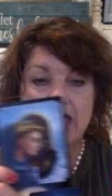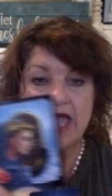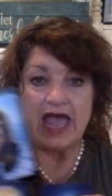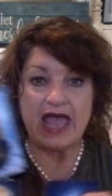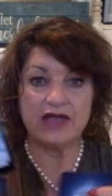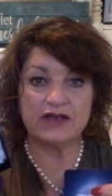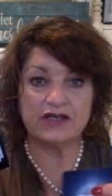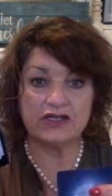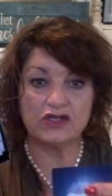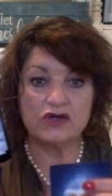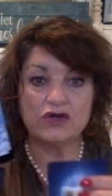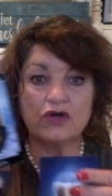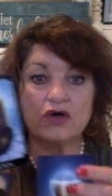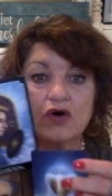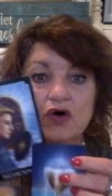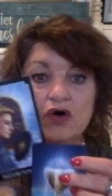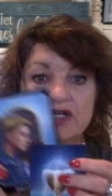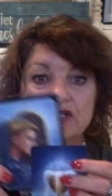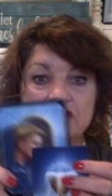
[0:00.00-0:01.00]
and you're
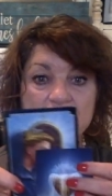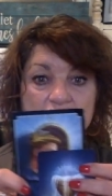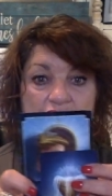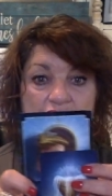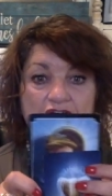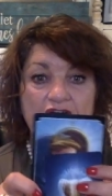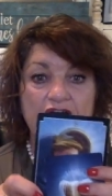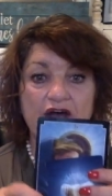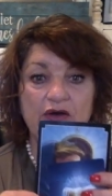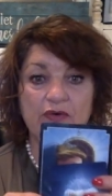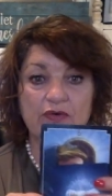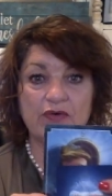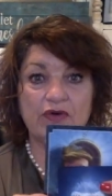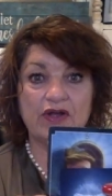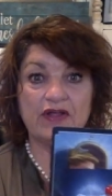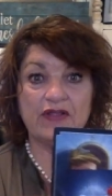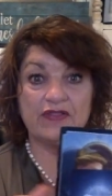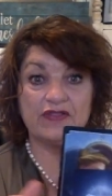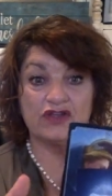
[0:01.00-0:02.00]
going to know,
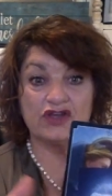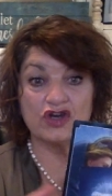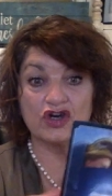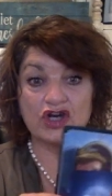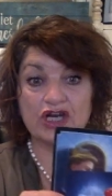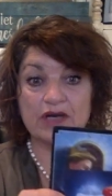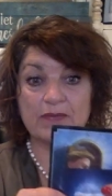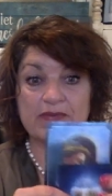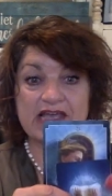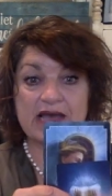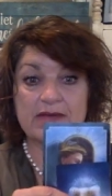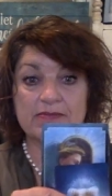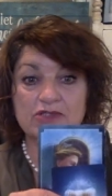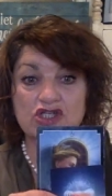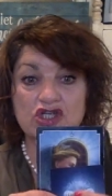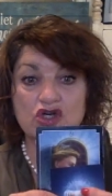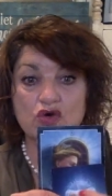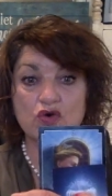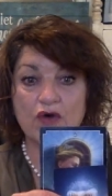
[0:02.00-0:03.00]
you're going to be able
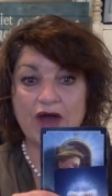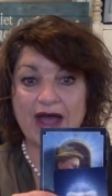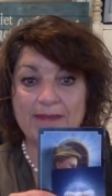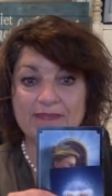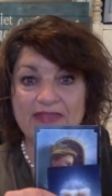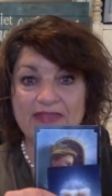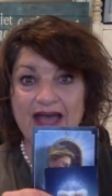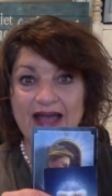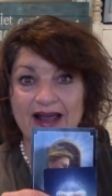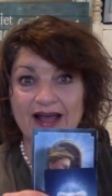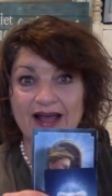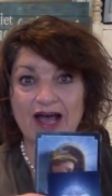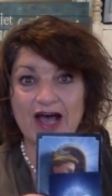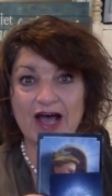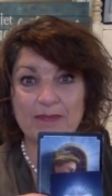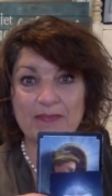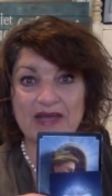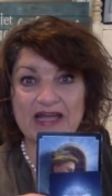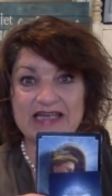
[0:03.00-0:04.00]
to grab that
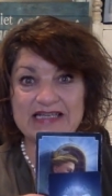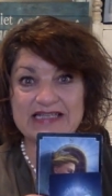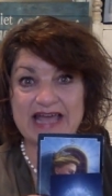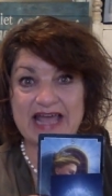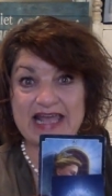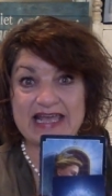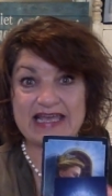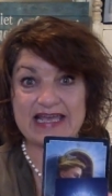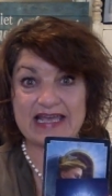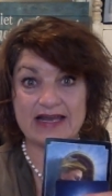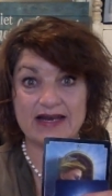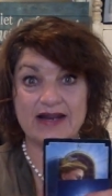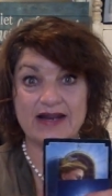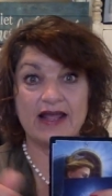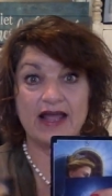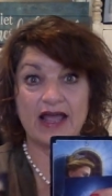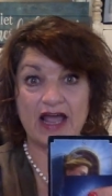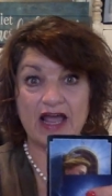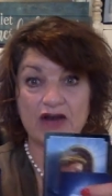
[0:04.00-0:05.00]
cup and take it
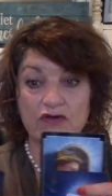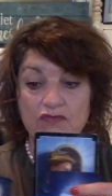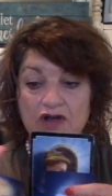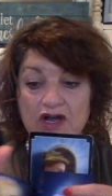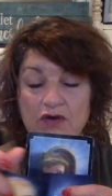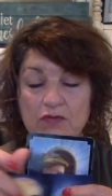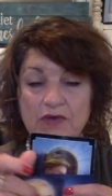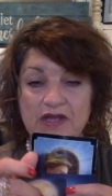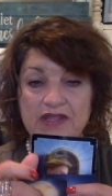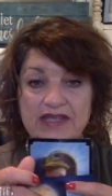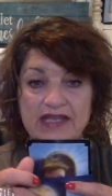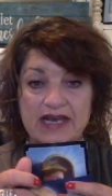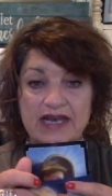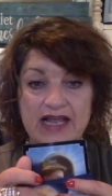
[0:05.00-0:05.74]
and run with it.